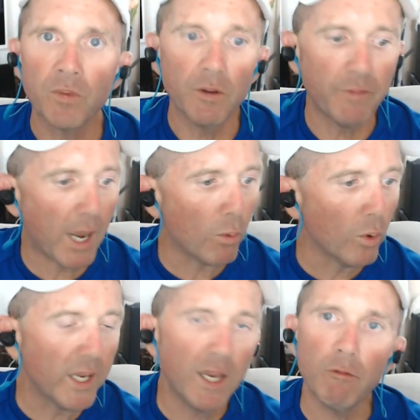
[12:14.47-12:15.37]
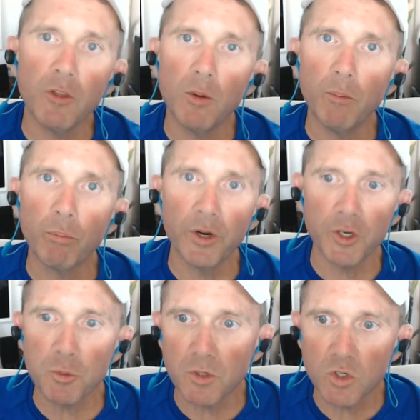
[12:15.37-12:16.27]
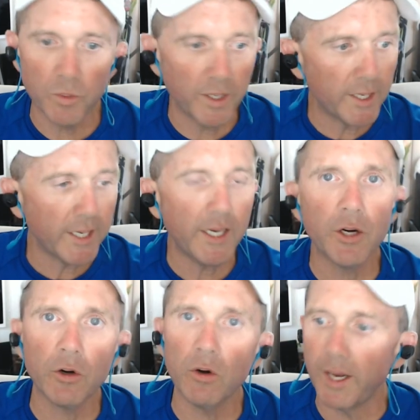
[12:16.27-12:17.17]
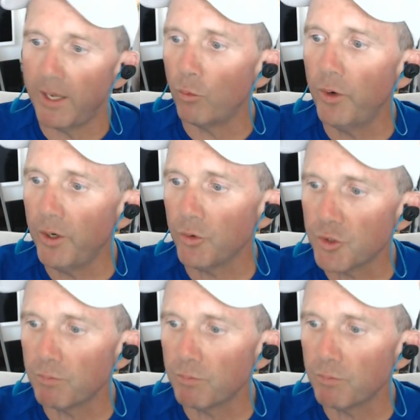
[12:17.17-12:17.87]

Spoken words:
that will give them a bridge between here and real